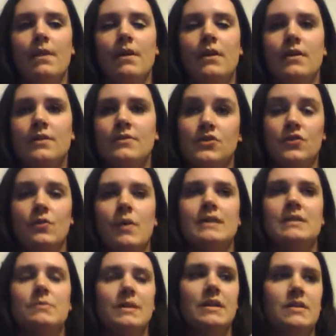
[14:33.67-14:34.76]
her to
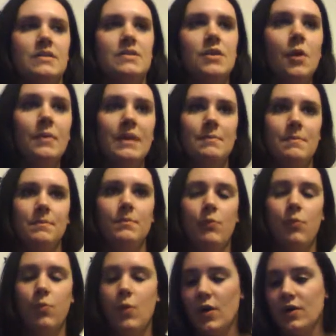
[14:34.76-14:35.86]
us because so many
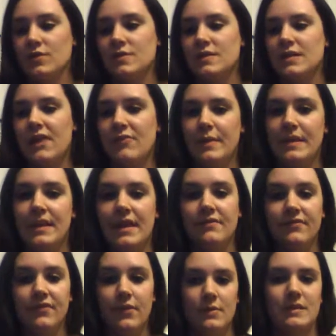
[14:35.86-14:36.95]
girls have been
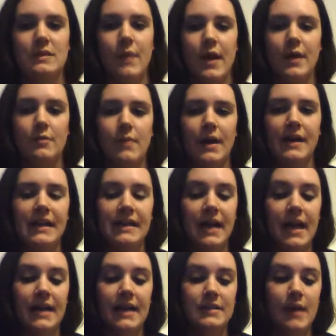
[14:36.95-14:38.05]
influenced by Hermione,
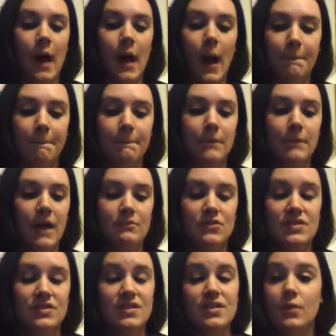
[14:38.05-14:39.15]
and um, I'm
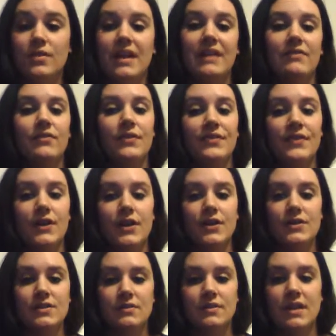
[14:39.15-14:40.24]
just so thankful for her.
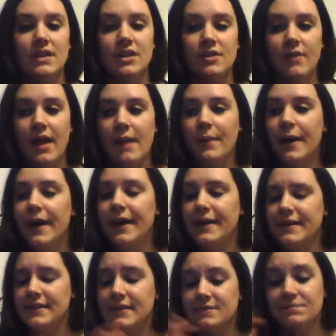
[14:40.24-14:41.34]
So thank you, Emma.
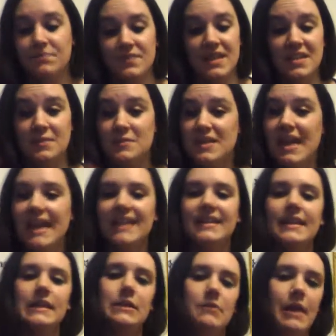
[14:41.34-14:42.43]
Thank you, Dan.
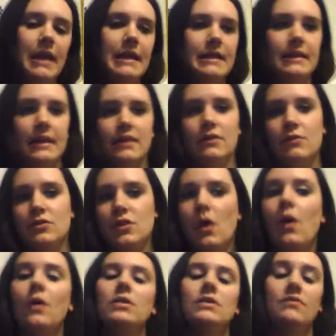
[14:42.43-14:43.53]
Thank you, Eddie. Thank you to
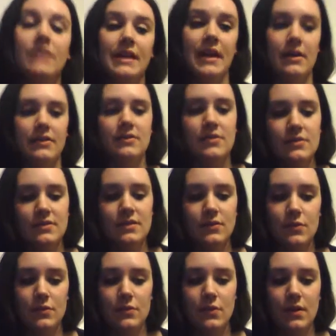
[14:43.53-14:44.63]
all of the characters
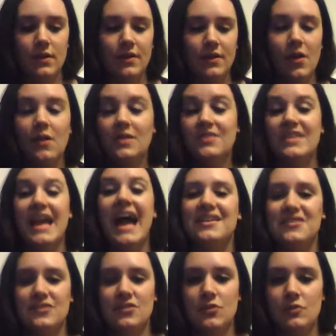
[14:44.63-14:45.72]
who, or all of the
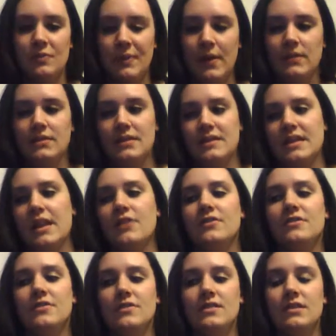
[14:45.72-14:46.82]
actors who brought these
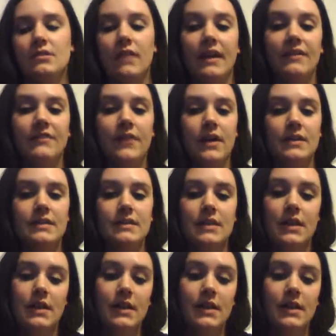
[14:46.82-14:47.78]
characters to life for us.